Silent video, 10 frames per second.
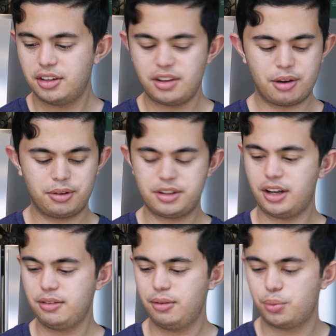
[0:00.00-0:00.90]
Now we're
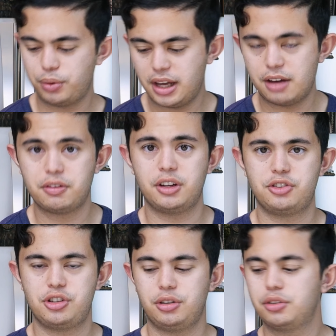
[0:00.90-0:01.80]
done. We have a
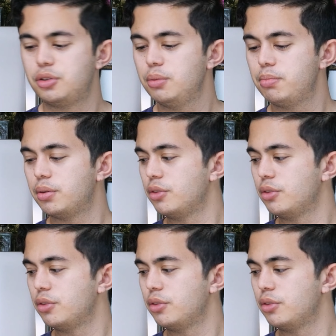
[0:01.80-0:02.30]
chilled coupe.